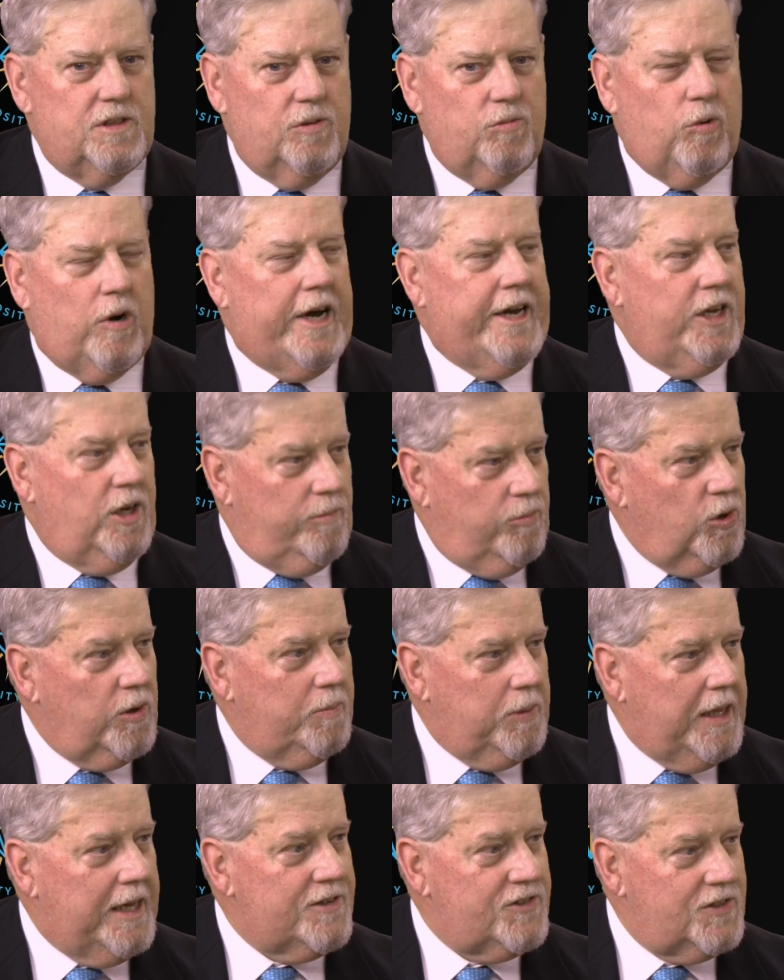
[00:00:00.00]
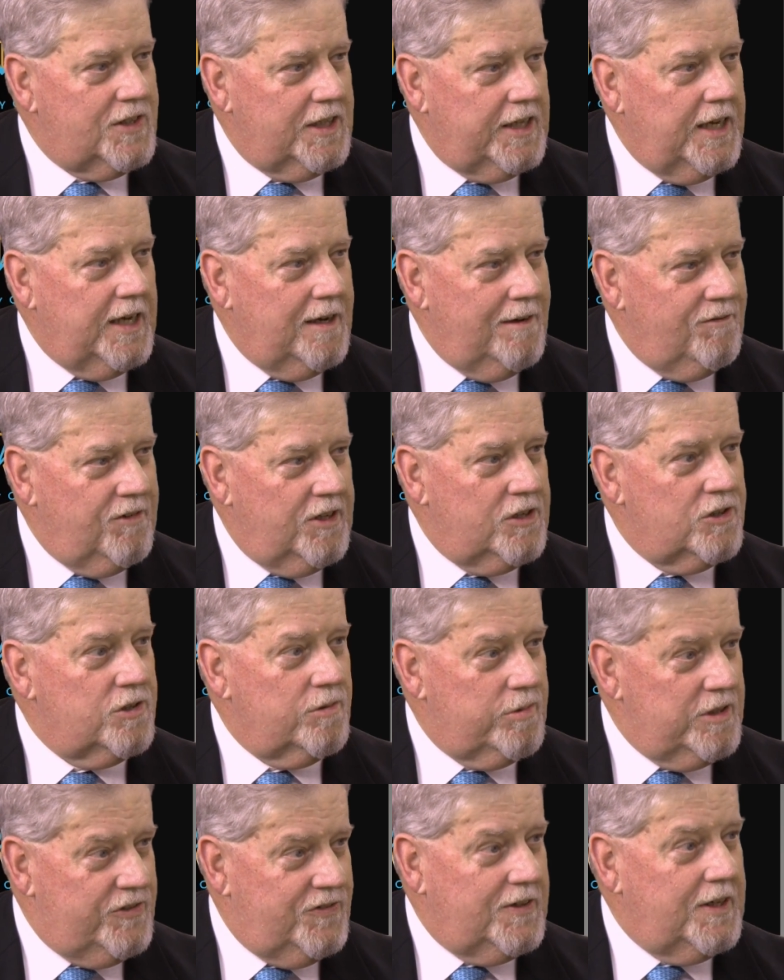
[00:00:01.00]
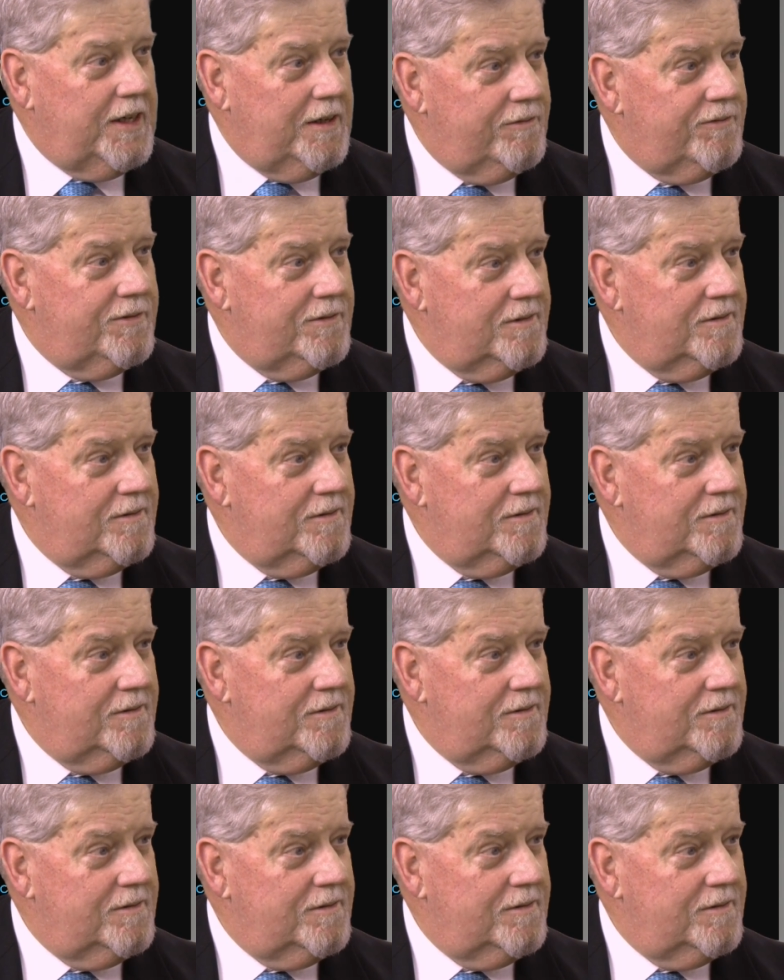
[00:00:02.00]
to why you're more blessed to give than to receive,